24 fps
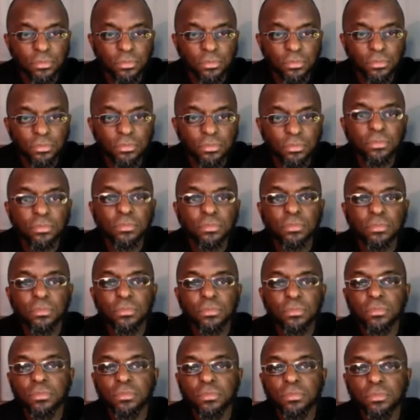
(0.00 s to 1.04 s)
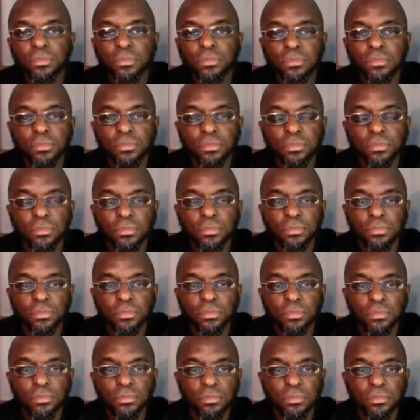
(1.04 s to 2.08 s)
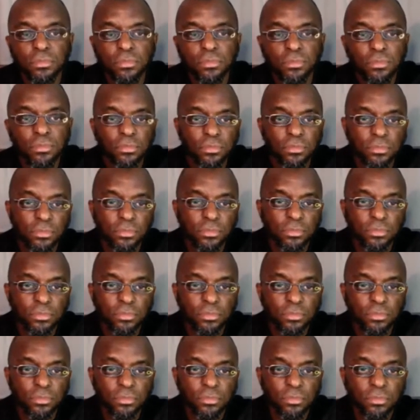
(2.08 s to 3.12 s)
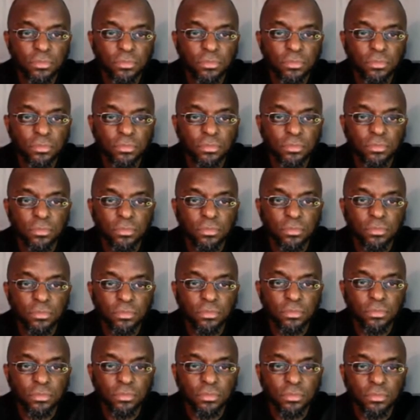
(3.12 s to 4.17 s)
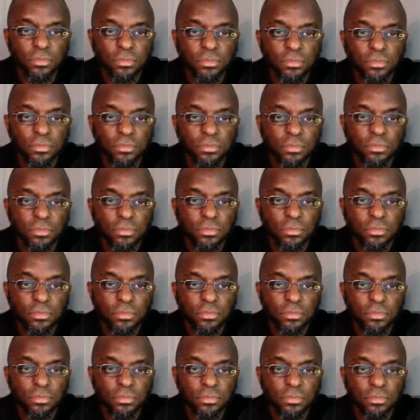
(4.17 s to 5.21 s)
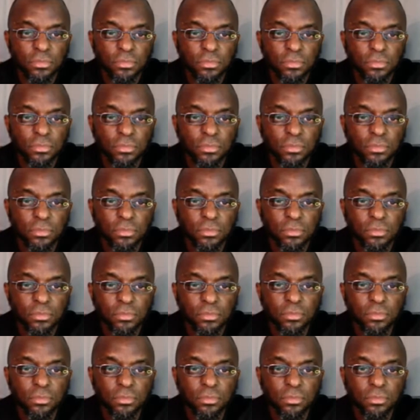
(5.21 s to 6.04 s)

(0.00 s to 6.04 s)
(silent)